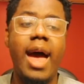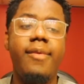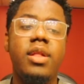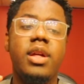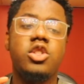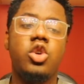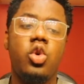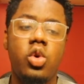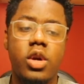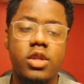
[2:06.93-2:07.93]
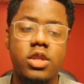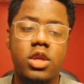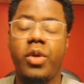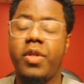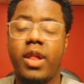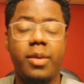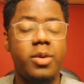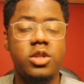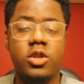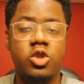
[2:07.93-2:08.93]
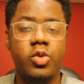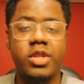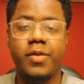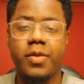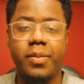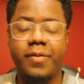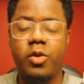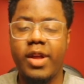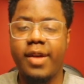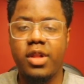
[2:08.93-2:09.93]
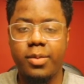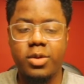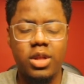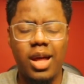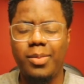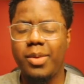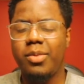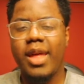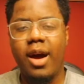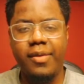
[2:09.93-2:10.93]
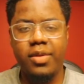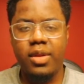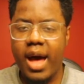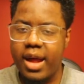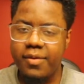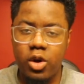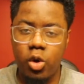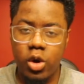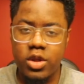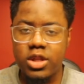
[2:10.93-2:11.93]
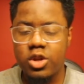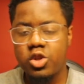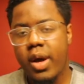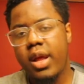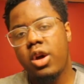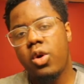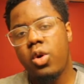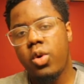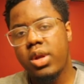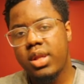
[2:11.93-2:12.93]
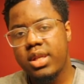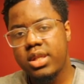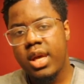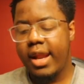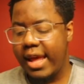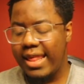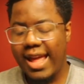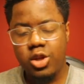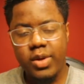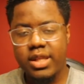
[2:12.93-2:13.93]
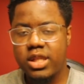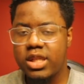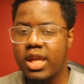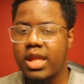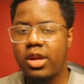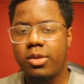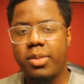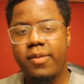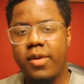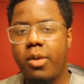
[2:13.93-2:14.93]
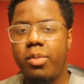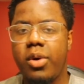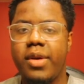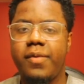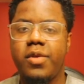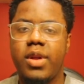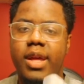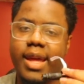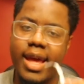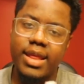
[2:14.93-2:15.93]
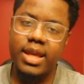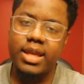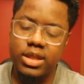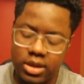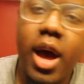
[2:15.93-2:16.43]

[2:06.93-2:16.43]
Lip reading: Having less cords with clippers, switching from, if you already have clippers, a lot of people now have a lot of cords and they're trying to go cordless. And in that transition, I think it'd be very brilliant for you to get these.